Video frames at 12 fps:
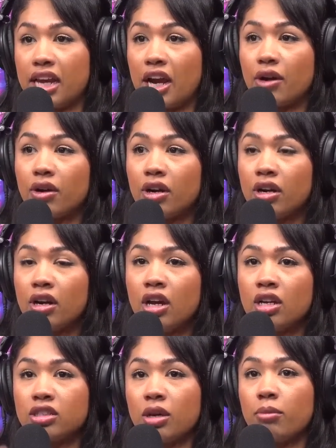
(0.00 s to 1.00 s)
yeah. error
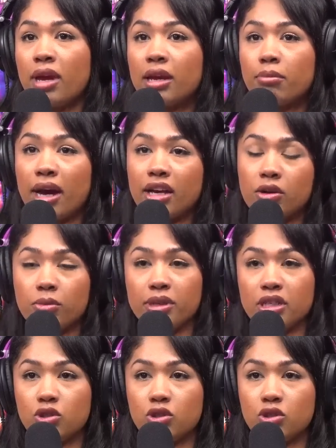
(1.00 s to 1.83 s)
to make Michael B.